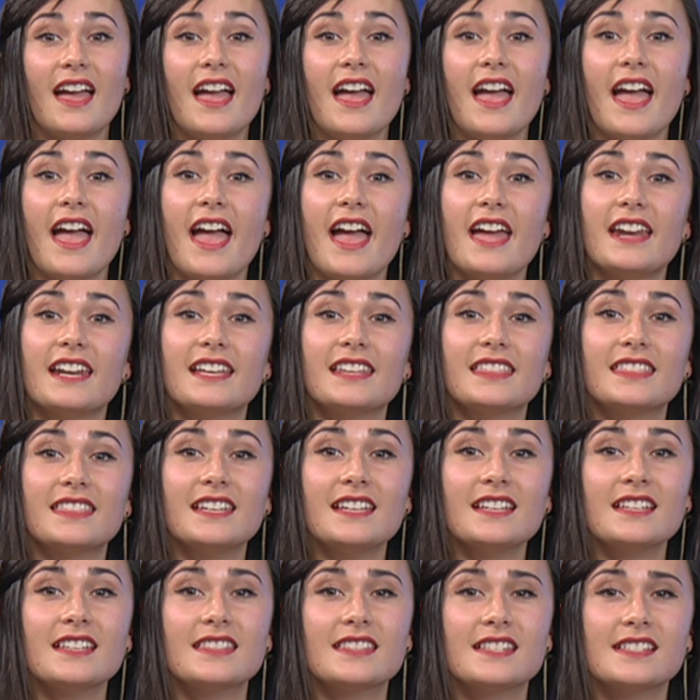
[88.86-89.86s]
And I think
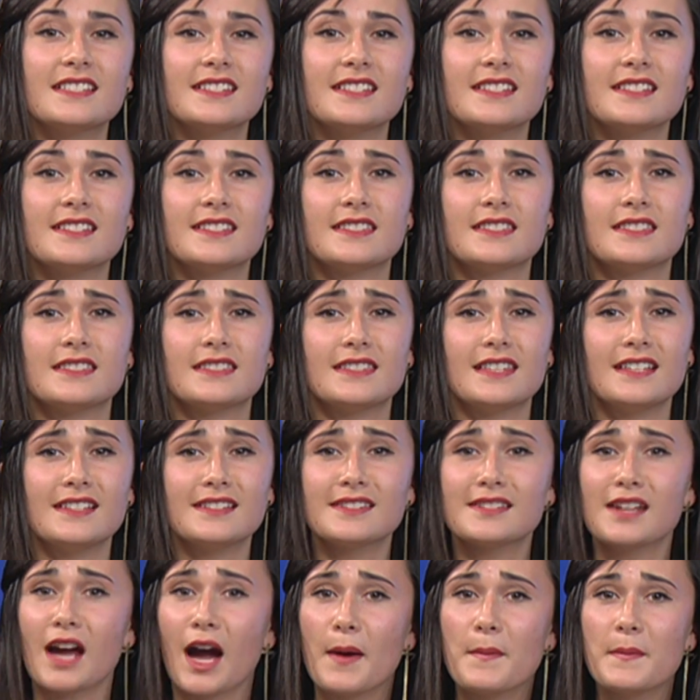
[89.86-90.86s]
this
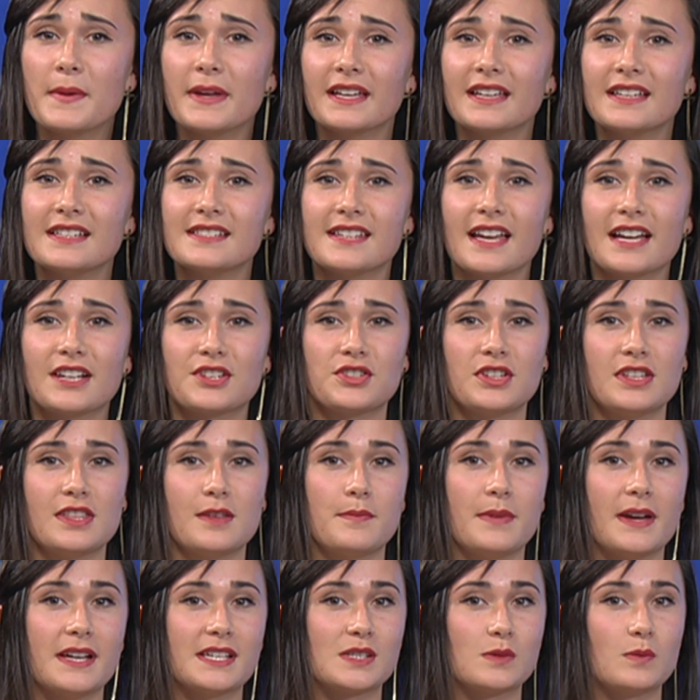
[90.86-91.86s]
topic is actually the
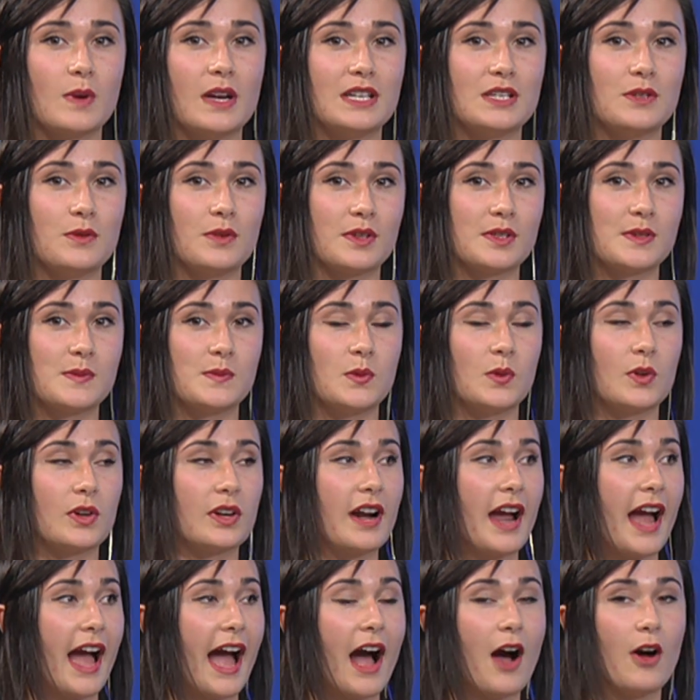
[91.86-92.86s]
best way to explore
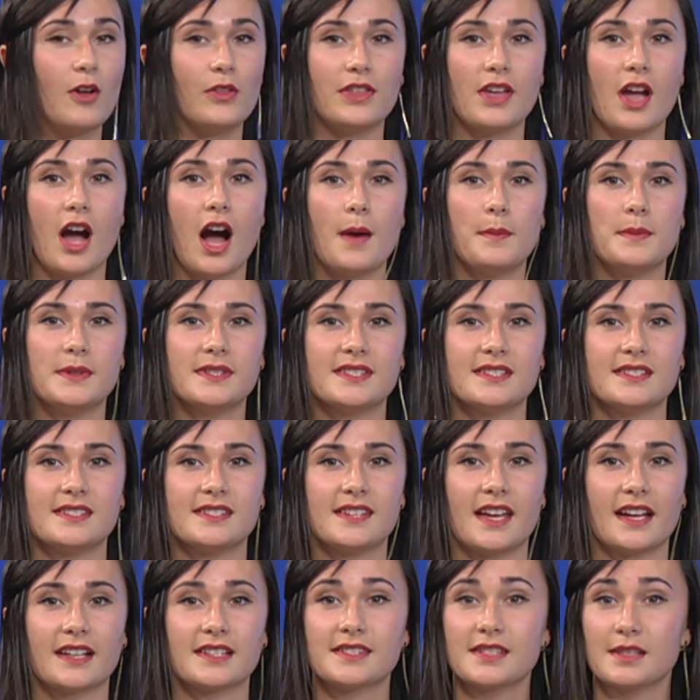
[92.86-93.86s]
how the opposite
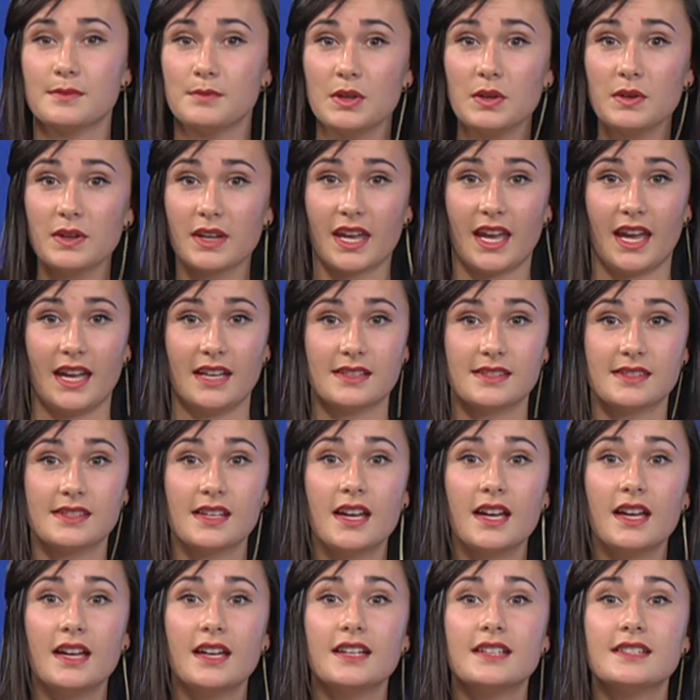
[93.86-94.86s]
sex communicates.
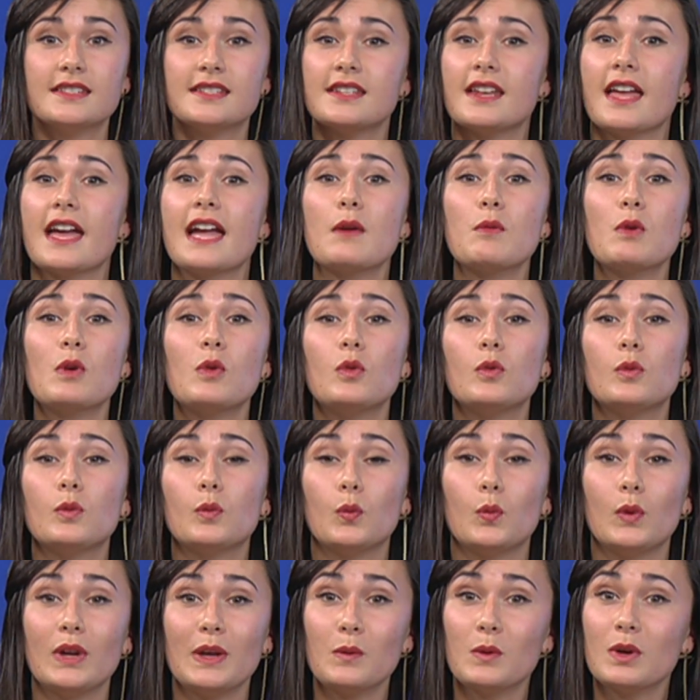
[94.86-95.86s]
Today
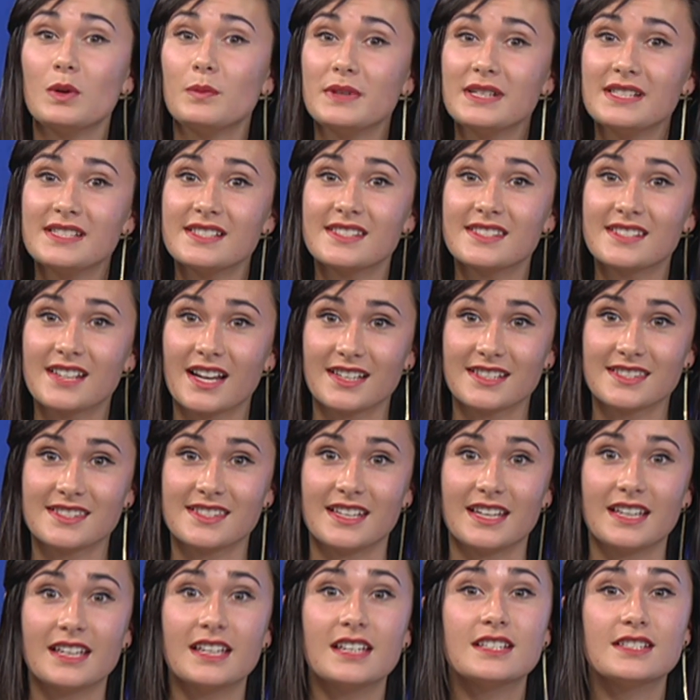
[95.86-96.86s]
we will be
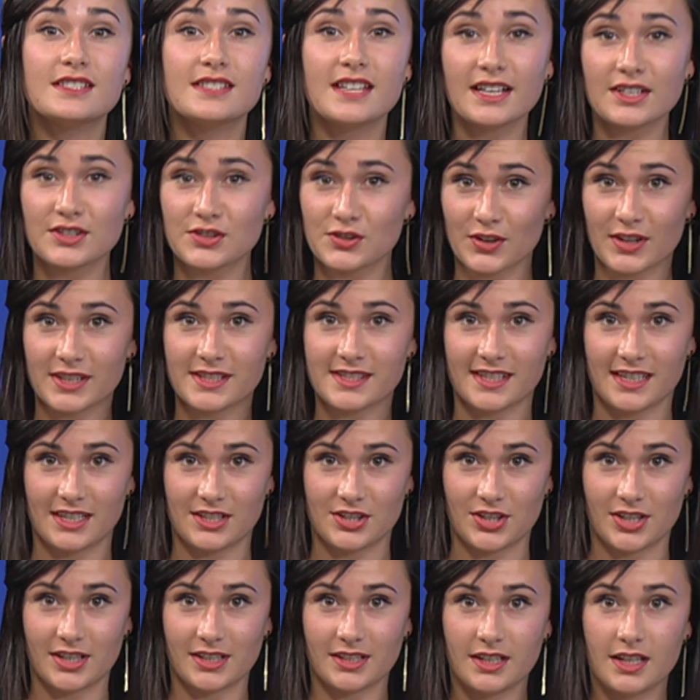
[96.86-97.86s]
discussing text
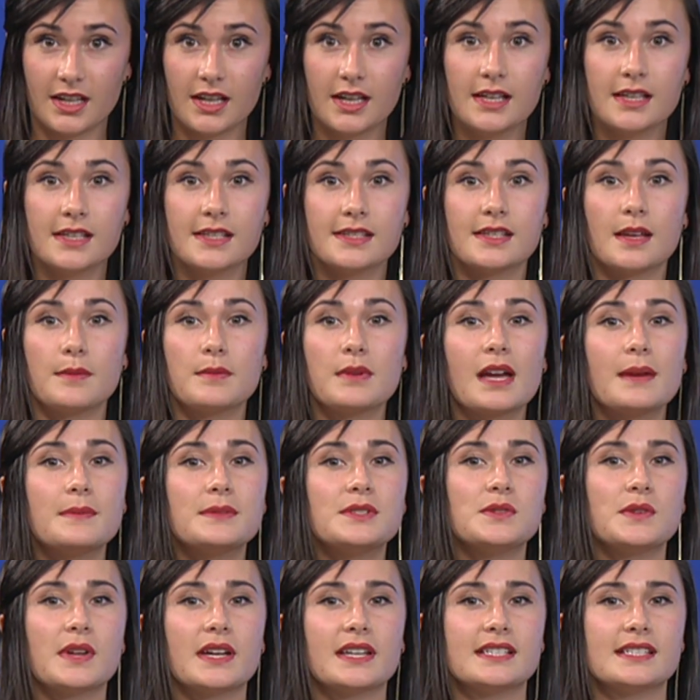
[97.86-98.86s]
translation. Sometimes you
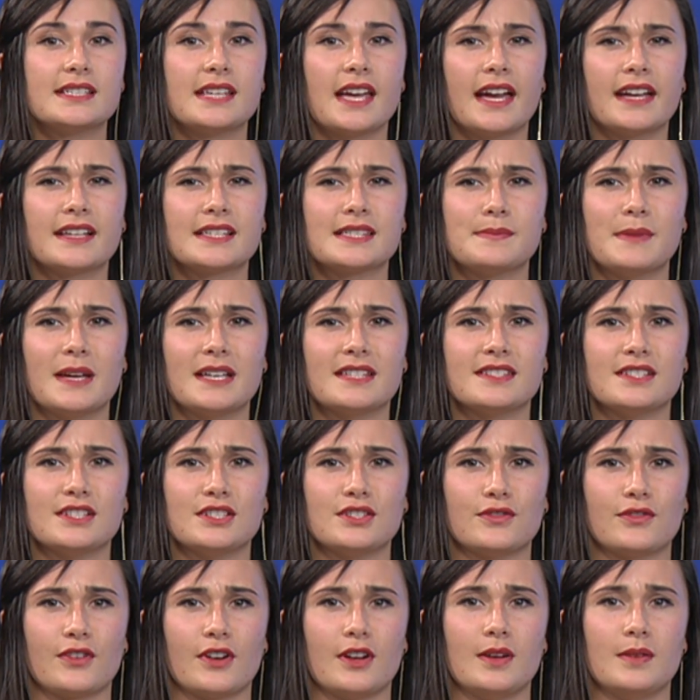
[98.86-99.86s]
get a text message
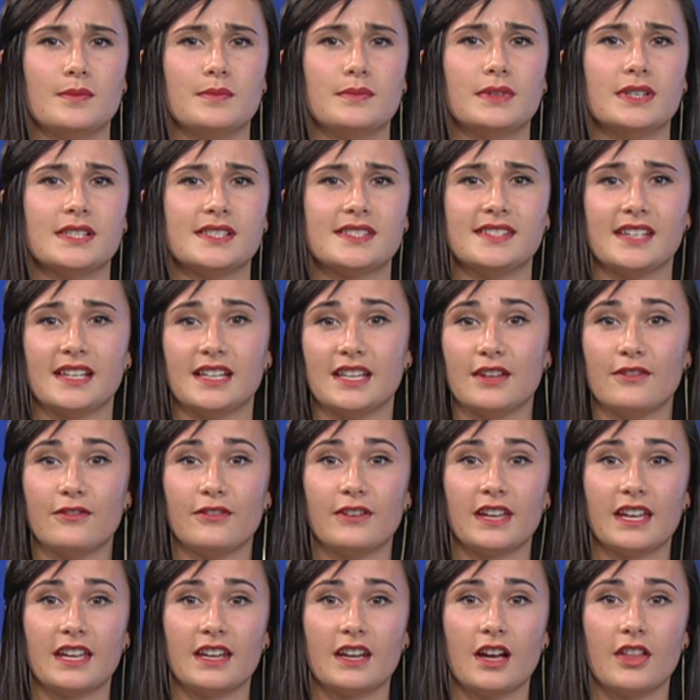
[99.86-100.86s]
from a
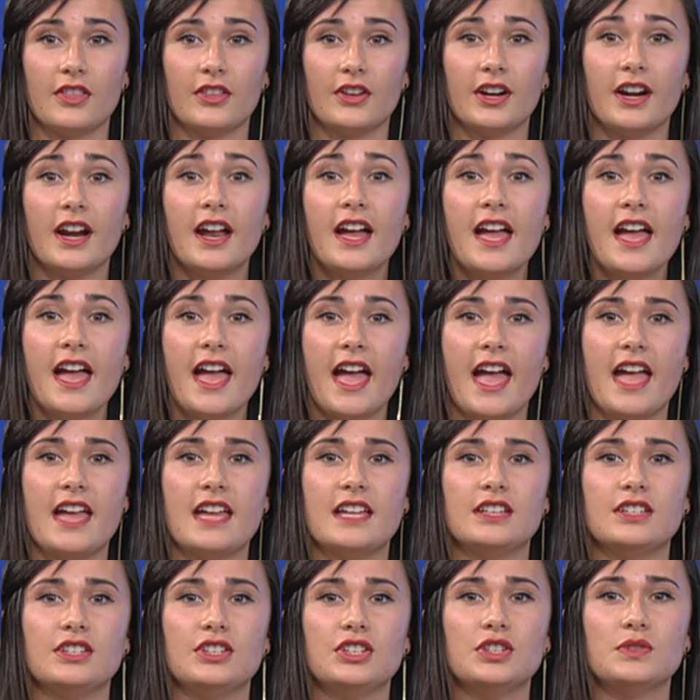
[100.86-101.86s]
significant other
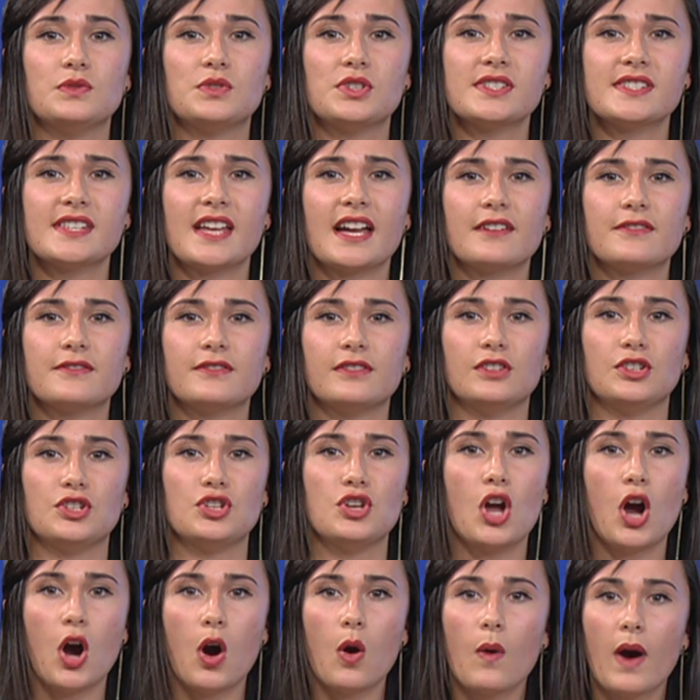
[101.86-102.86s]
and you just have
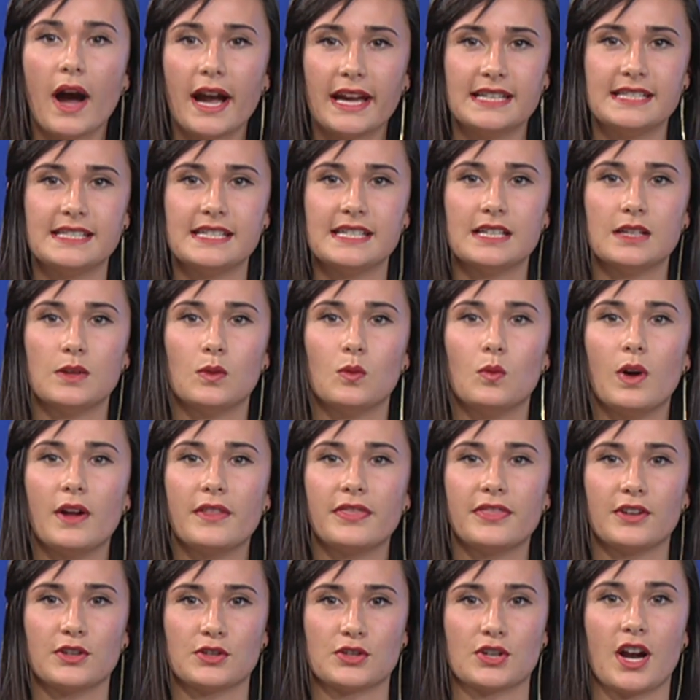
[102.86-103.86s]
no idea what
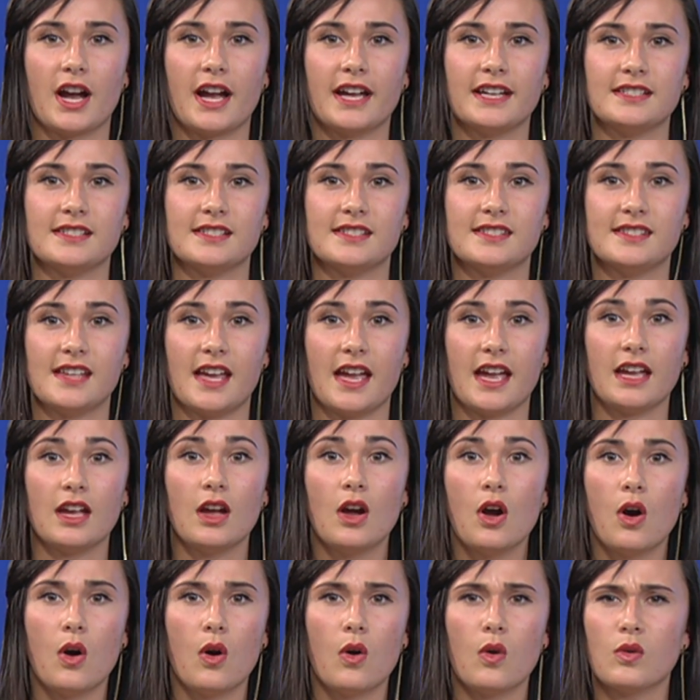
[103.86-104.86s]
they're trying to say
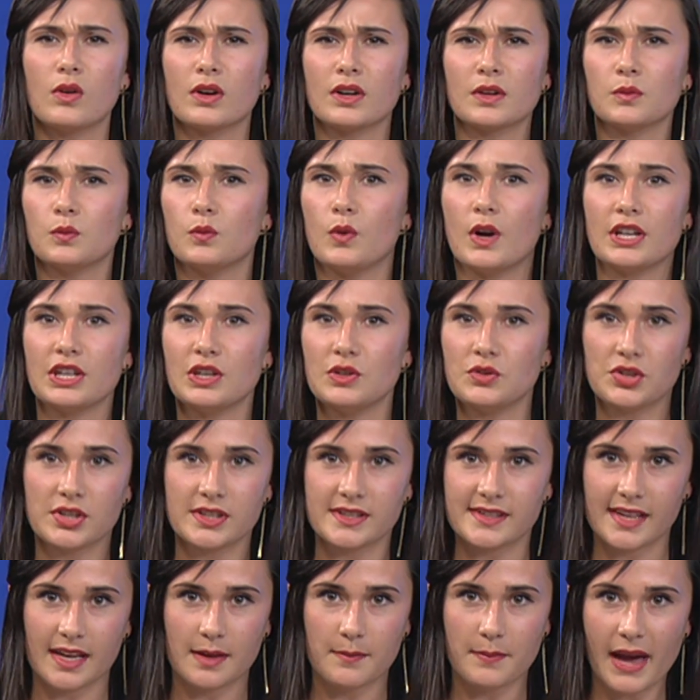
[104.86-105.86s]
or what you should
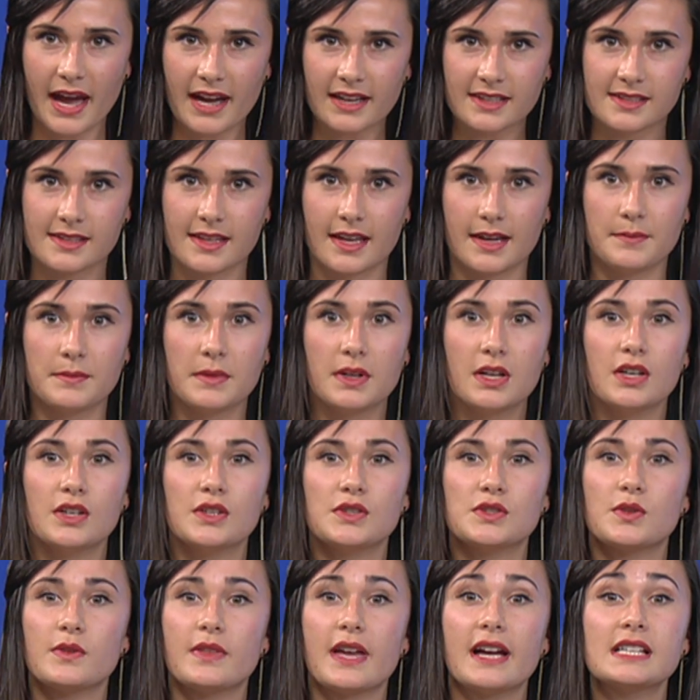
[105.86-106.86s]
say back to them.
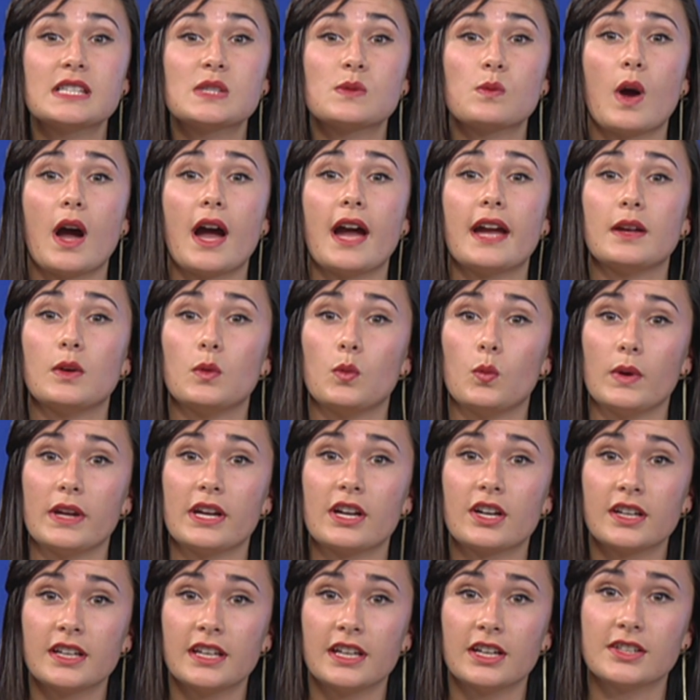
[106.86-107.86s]
So that's why we are
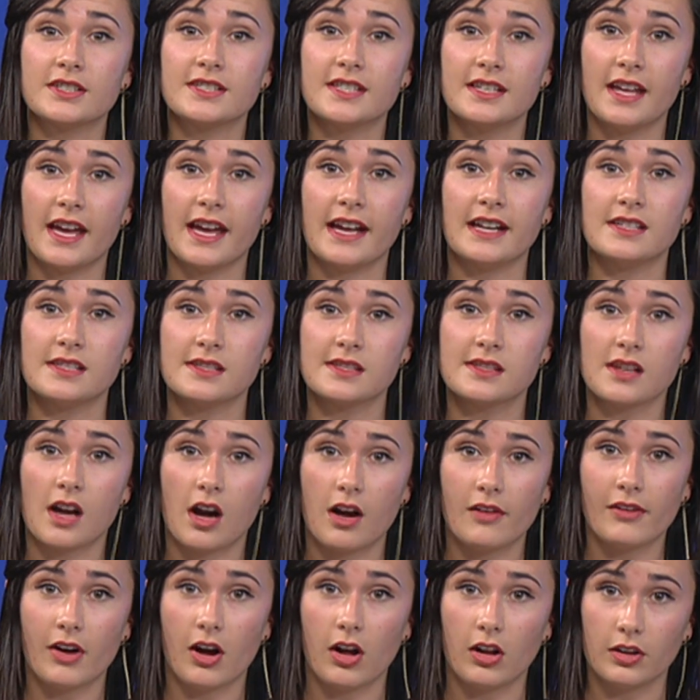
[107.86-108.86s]
here today to solve
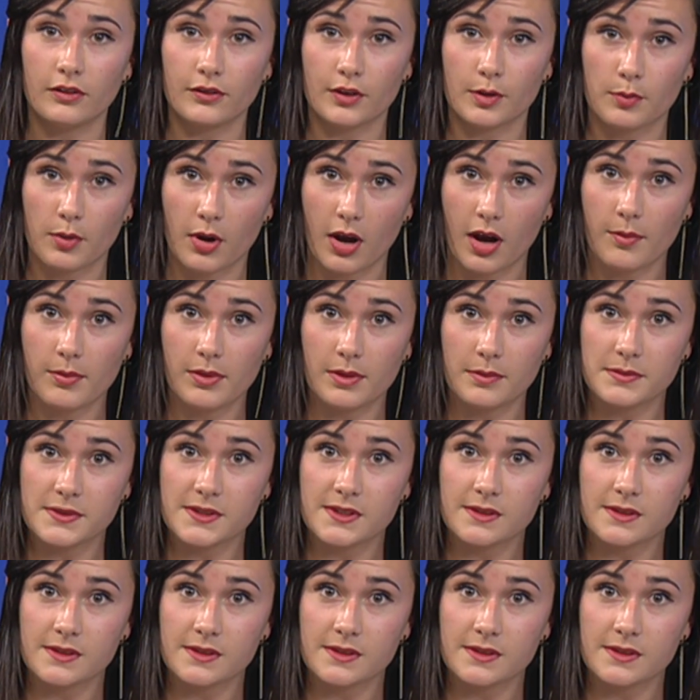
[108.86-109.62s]
all of your problems.